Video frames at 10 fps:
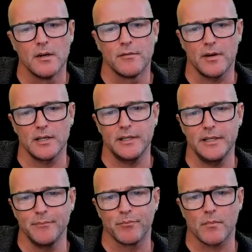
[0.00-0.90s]

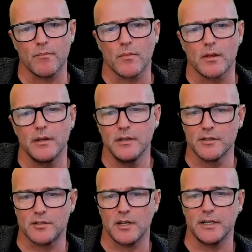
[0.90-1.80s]
Finally, in a
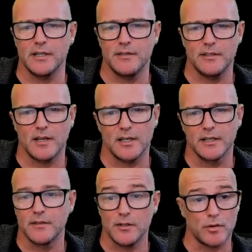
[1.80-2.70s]
study
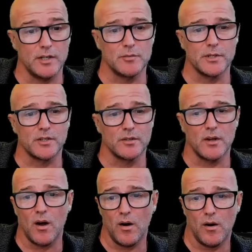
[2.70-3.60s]
detailing the transmission
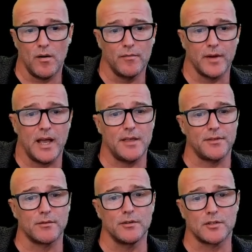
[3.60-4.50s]
of
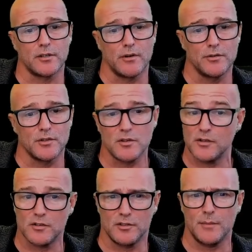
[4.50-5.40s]
atherosclerosis
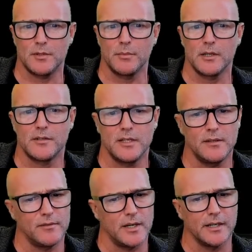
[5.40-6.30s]

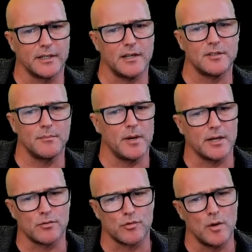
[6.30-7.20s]
susceptibility via gut
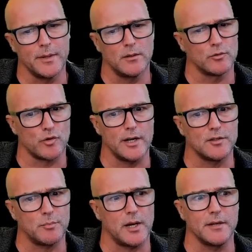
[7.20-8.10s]
microbial
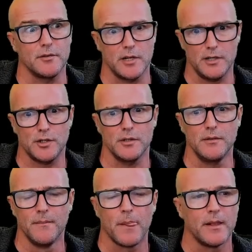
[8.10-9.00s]

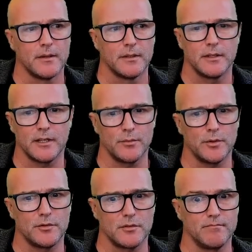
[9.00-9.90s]
transplantation, in other
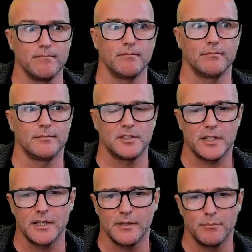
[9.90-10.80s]
words,
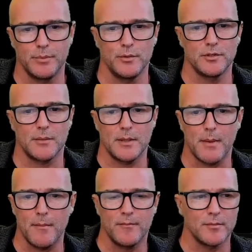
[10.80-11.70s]
sticking poos up your
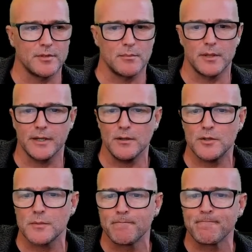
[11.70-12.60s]
bum from somebody
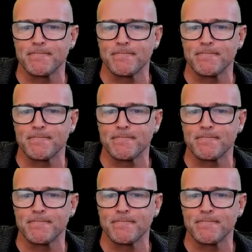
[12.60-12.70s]
else,